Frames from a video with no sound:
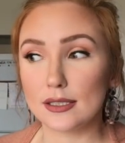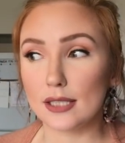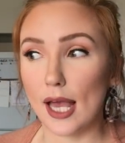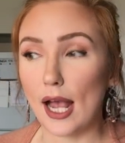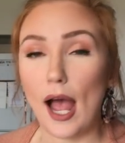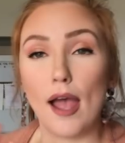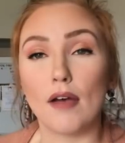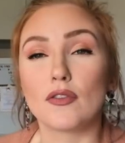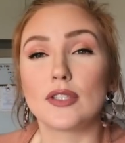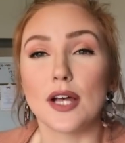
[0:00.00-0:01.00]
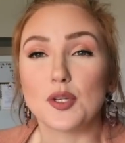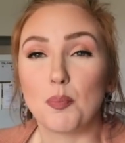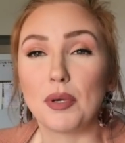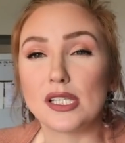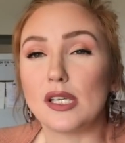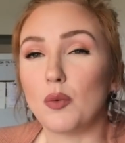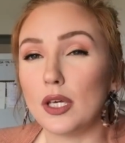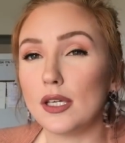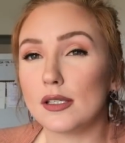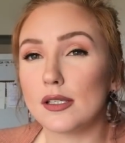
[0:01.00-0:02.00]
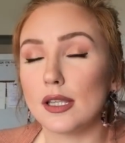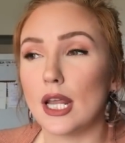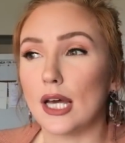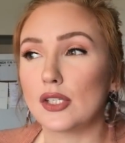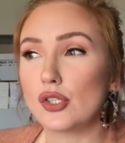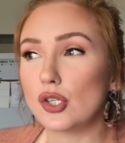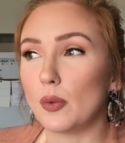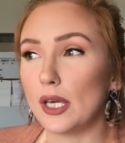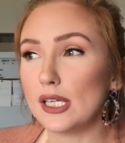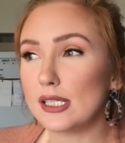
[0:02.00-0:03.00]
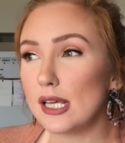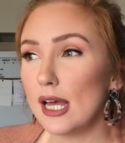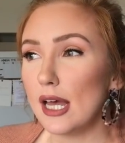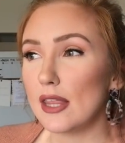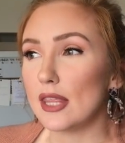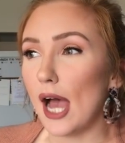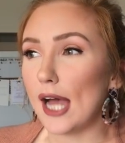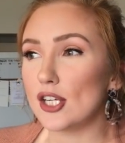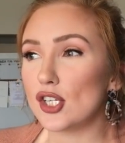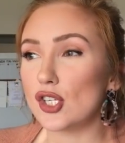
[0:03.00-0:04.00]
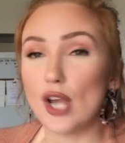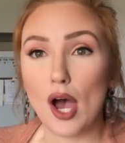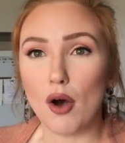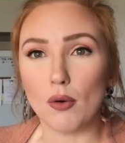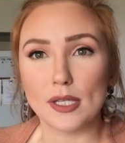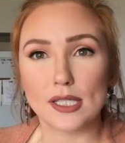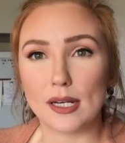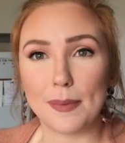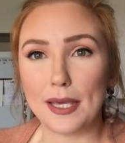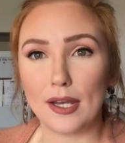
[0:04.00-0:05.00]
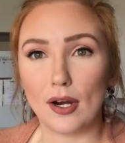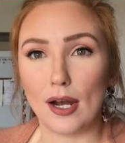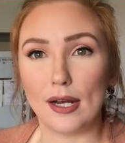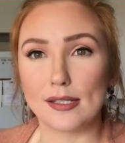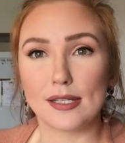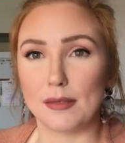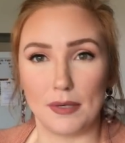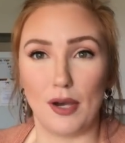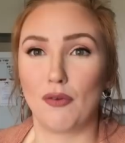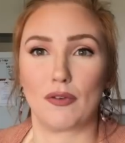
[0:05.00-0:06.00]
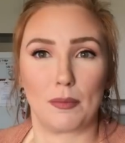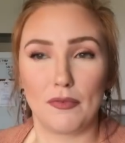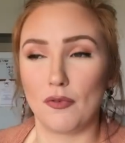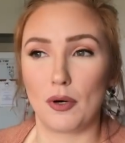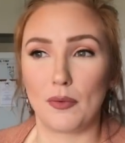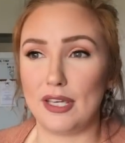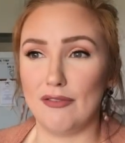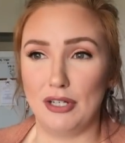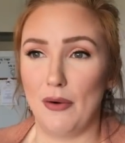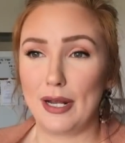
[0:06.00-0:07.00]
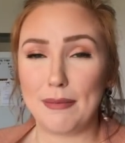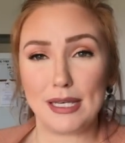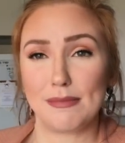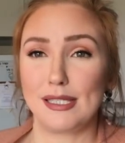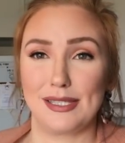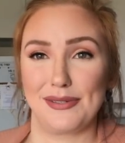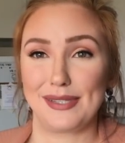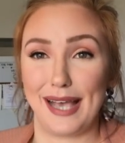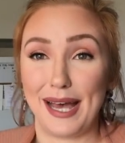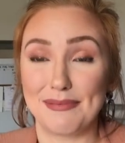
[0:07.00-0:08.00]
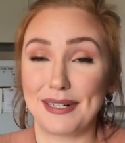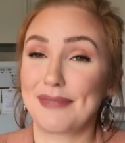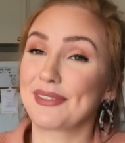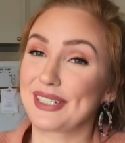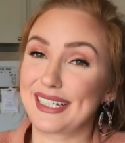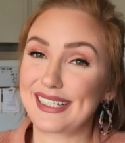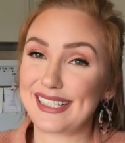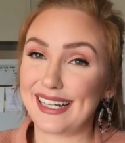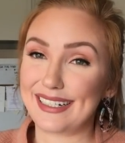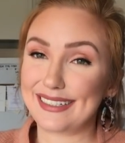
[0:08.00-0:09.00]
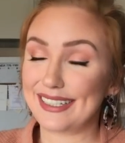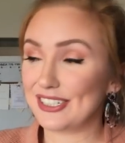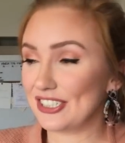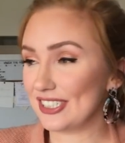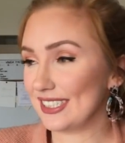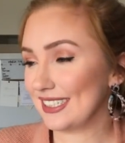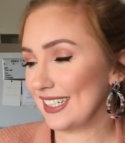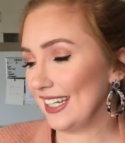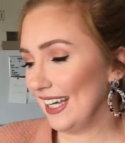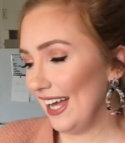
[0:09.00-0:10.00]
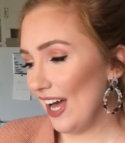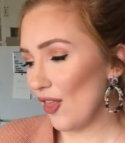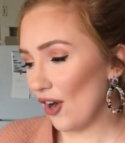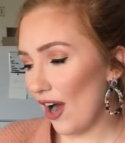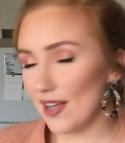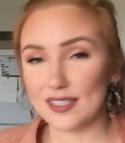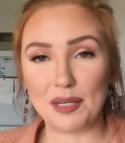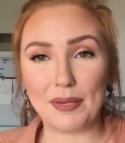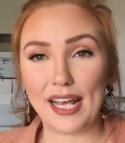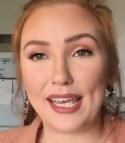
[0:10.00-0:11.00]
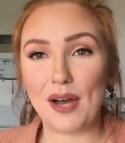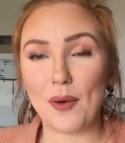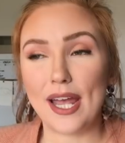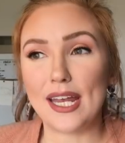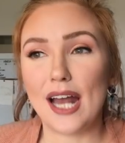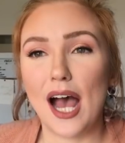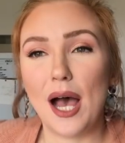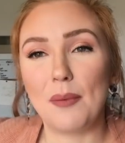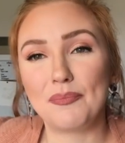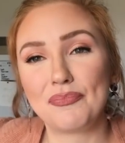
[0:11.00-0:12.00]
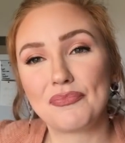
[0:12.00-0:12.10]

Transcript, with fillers: like, I have such busy weeks in the next two weeks that I just know it's gonna be here and it's gonna be over before we even know it. It makes me so sad, but I'm really excited. They're just, they're awesome, and I can't wait. Um,